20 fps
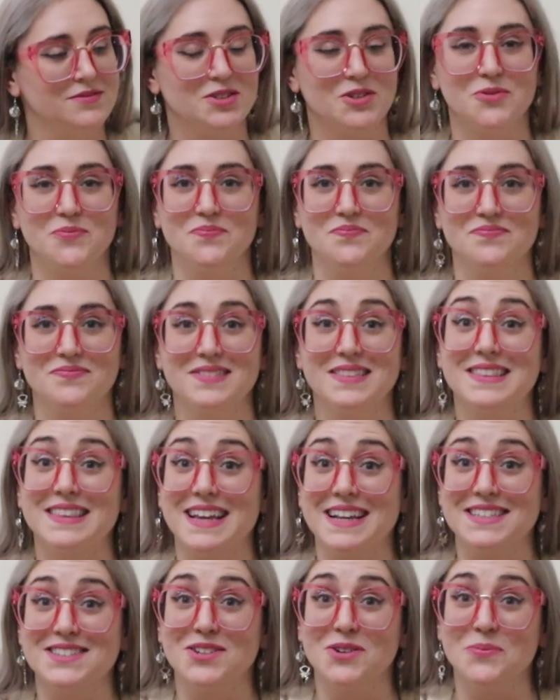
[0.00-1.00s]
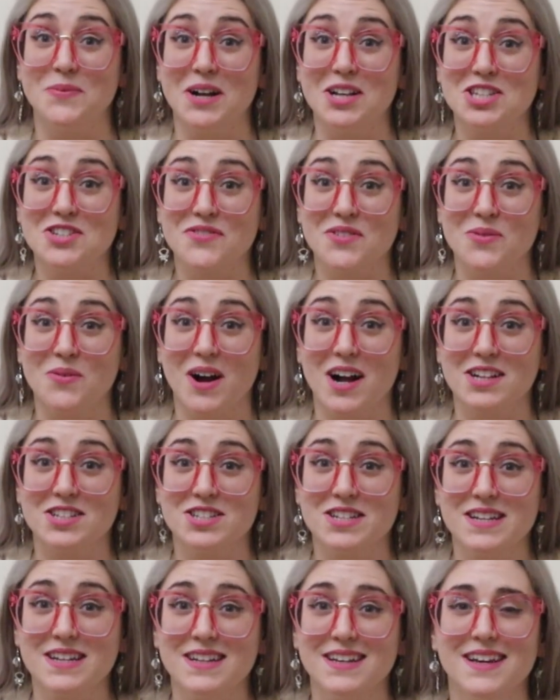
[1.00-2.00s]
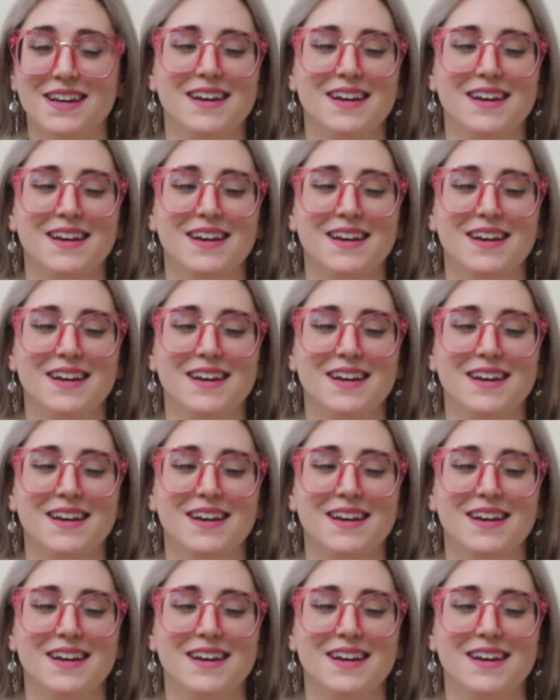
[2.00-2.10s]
So thanks so much for watching.